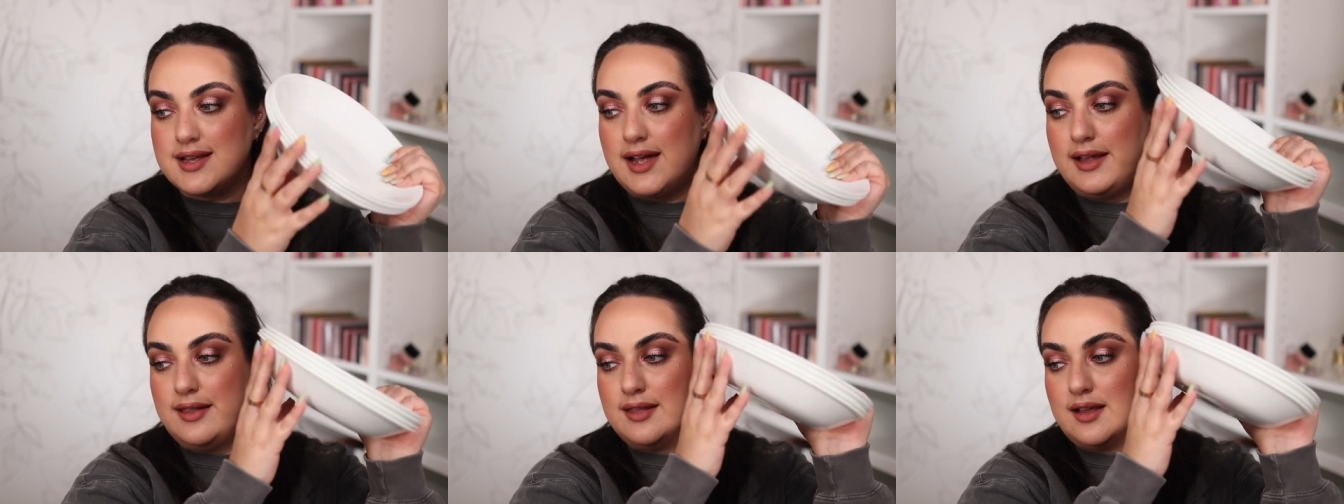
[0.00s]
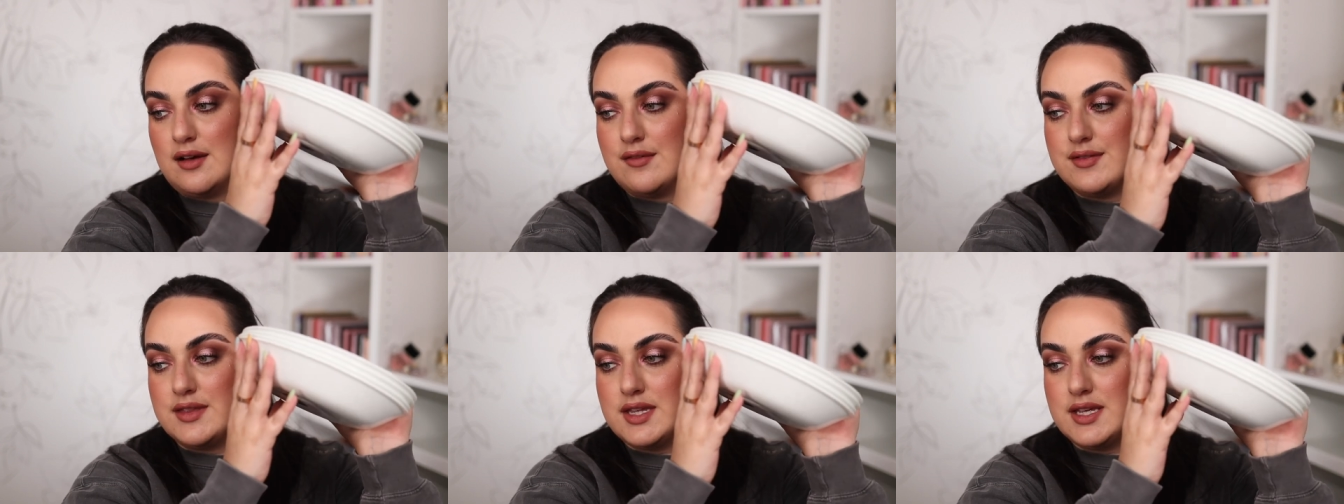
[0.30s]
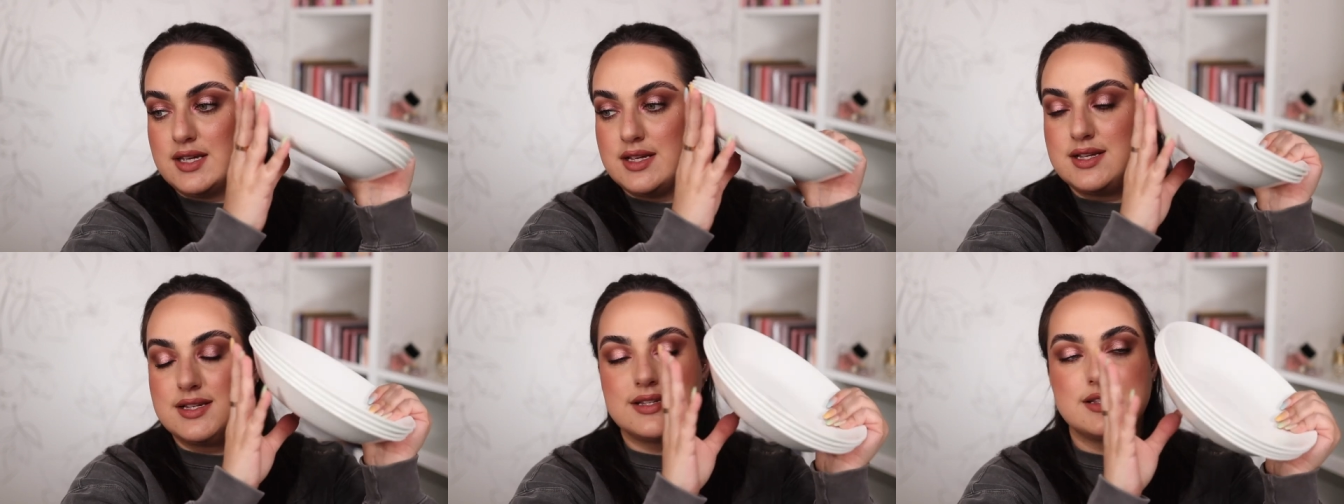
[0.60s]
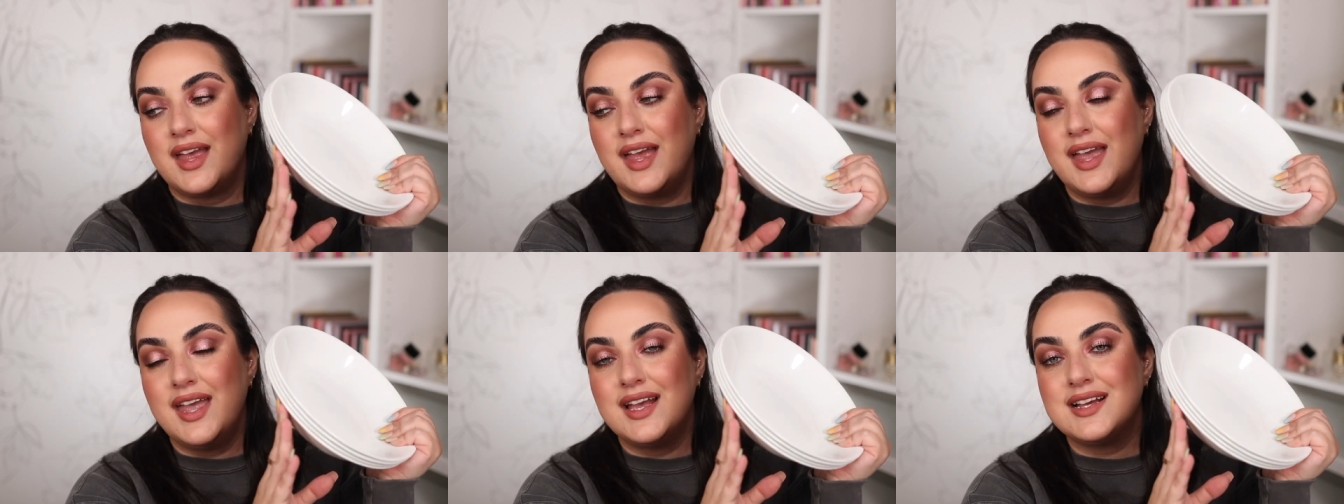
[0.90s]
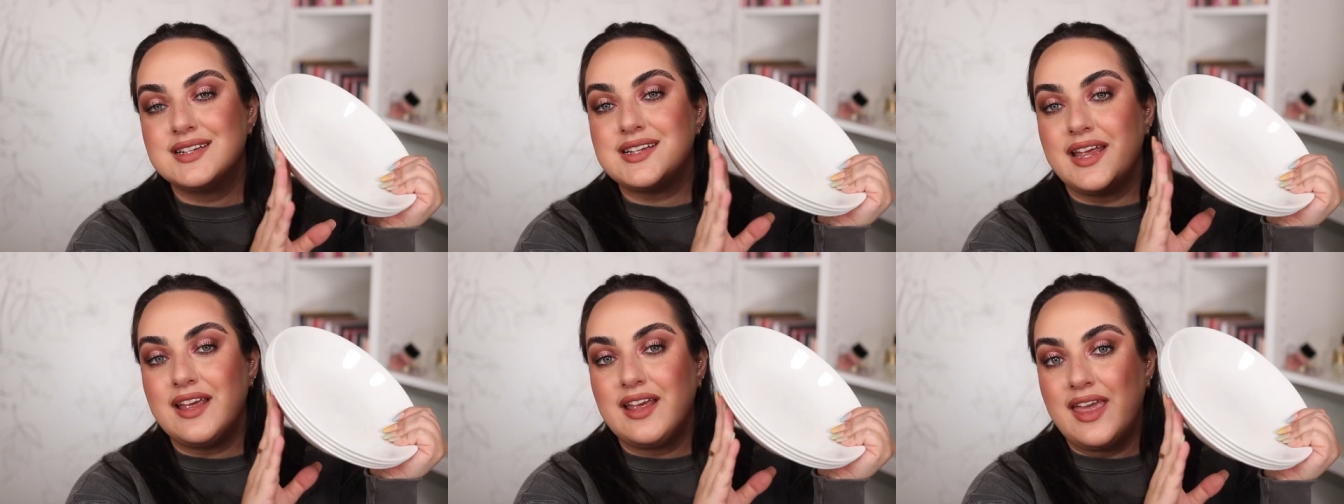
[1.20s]
I love these
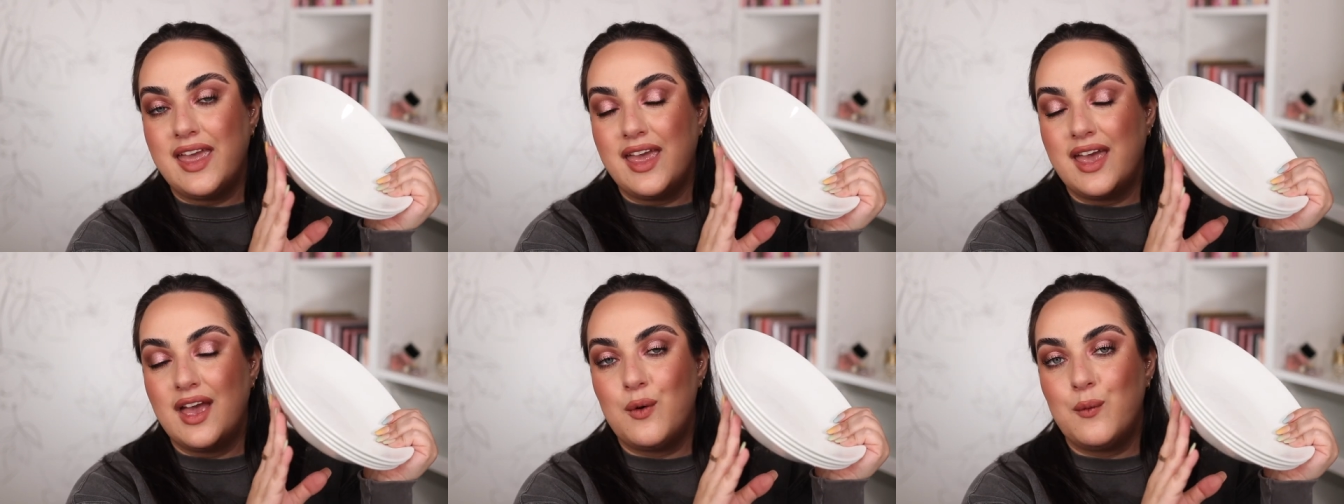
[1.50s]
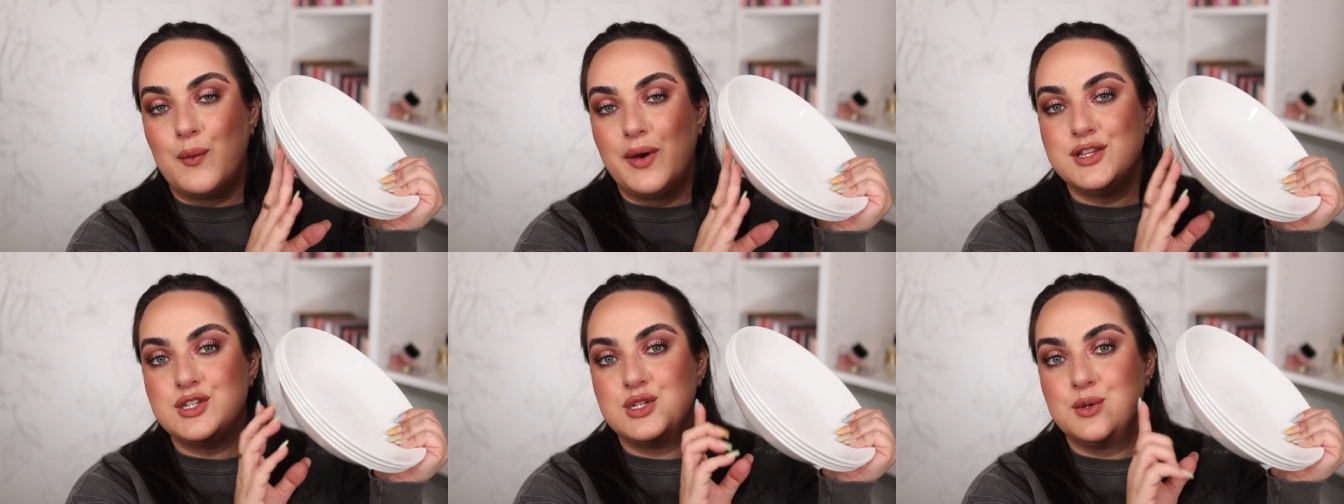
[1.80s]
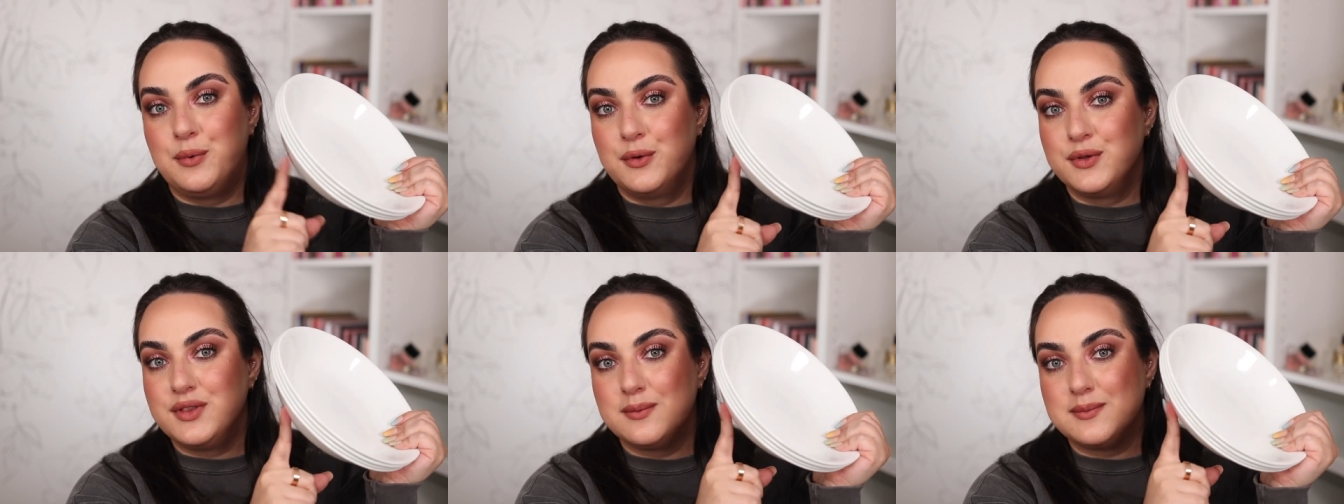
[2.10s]
and I can't wait to put